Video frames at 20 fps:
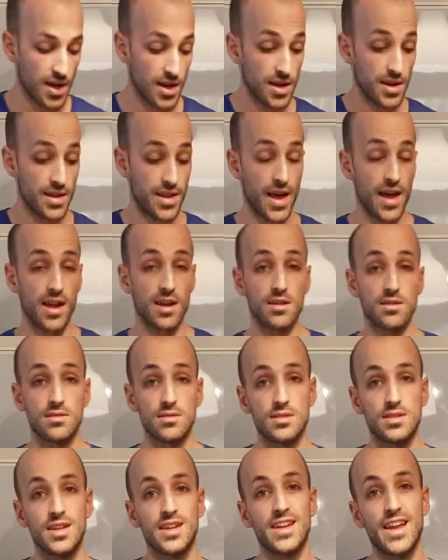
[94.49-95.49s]
Then
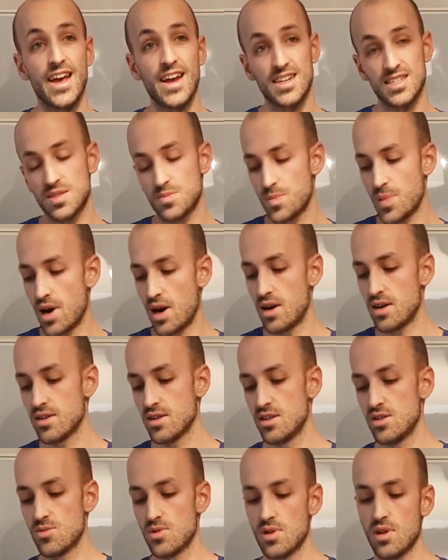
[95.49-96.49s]
the next part
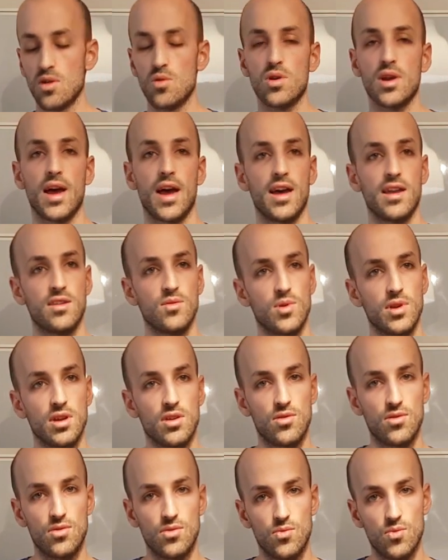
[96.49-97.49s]
that you want to look at when
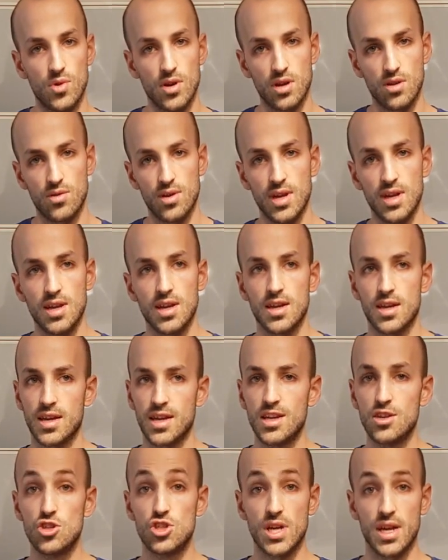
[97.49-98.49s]
you're eating a
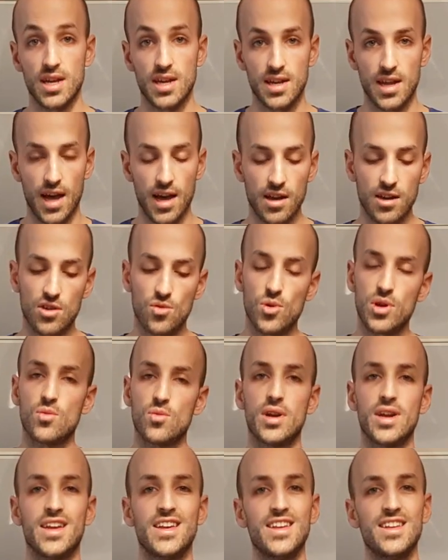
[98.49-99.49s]
ketogenic diet, or when you
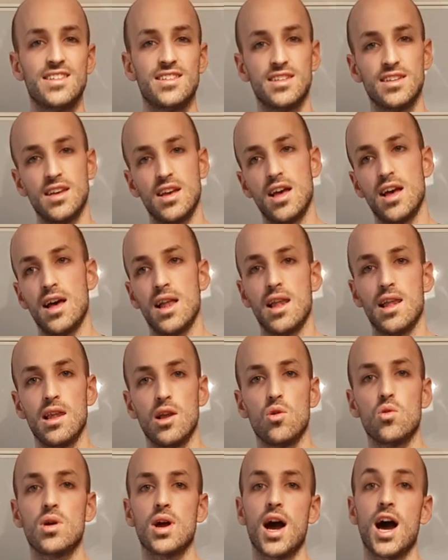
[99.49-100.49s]
want to eat
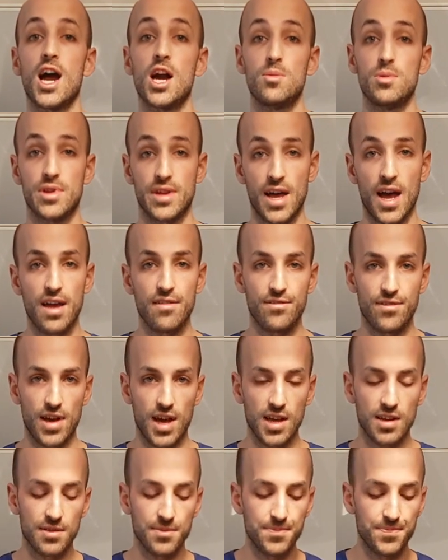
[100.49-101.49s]
low carb and high
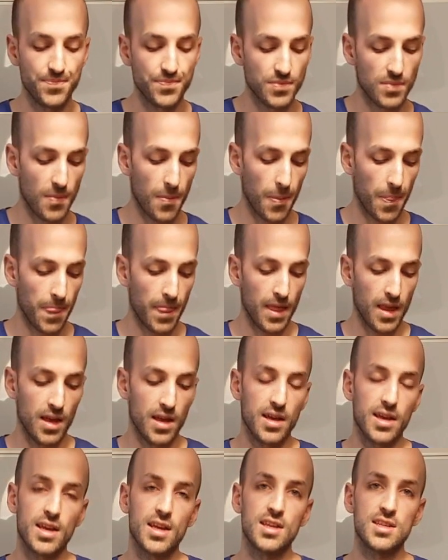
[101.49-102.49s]
fat,
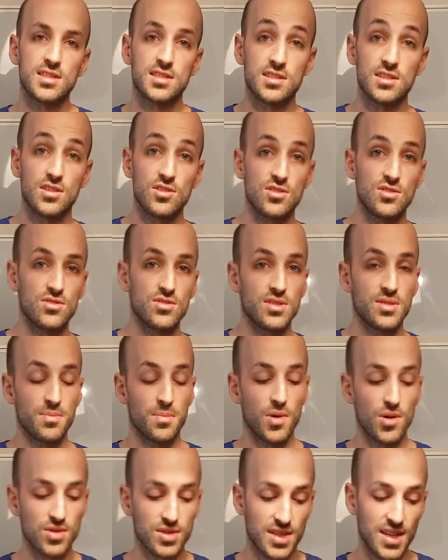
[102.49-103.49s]
is
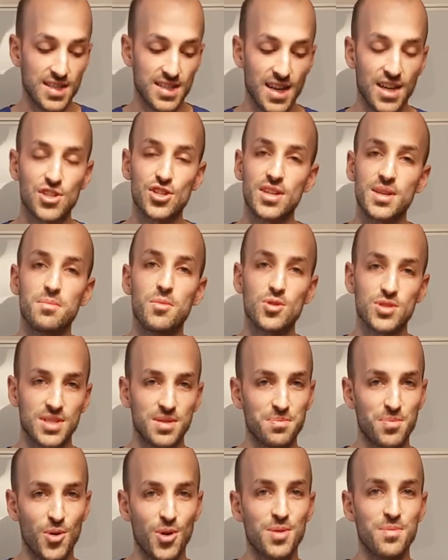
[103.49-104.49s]
that's actually the most
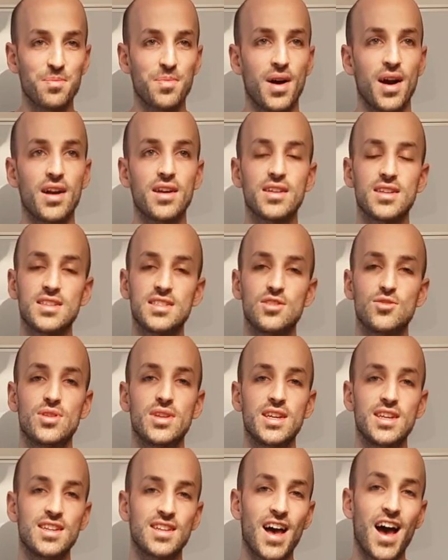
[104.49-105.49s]
important part, is you
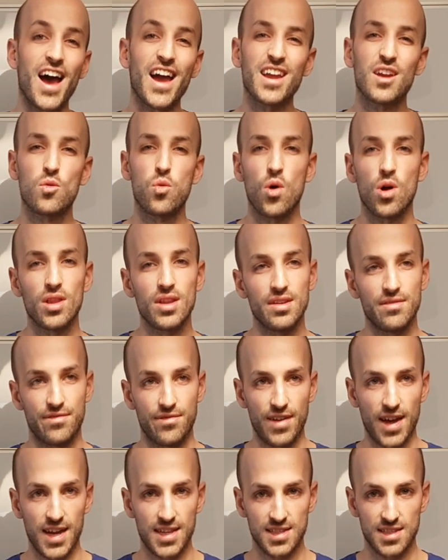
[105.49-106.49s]
need high quality
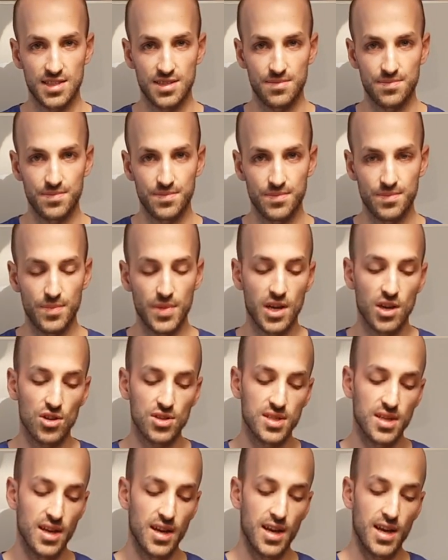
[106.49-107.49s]
fats,
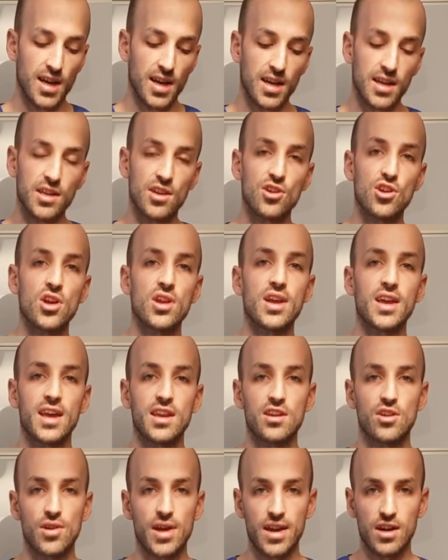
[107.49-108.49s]
because you're gonna
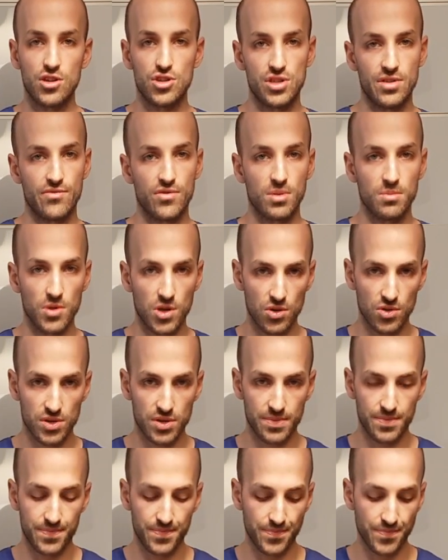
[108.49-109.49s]
get your energy from those.